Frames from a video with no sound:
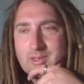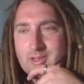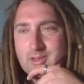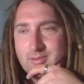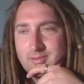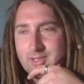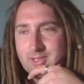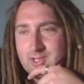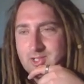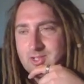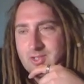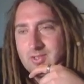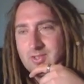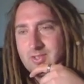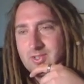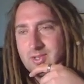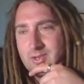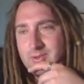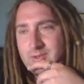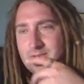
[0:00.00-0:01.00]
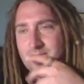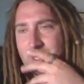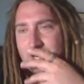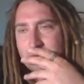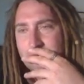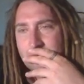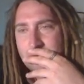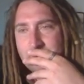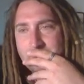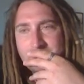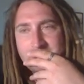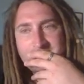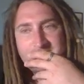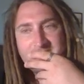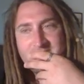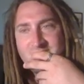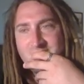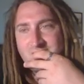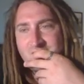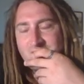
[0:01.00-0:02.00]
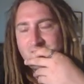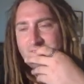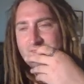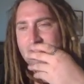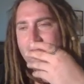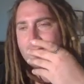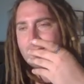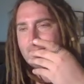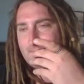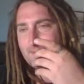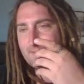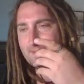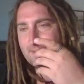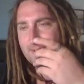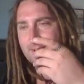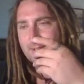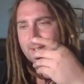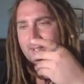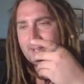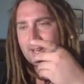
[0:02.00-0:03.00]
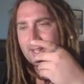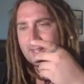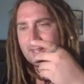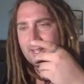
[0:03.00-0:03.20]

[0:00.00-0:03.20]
then inflation's so terrible? I don't understand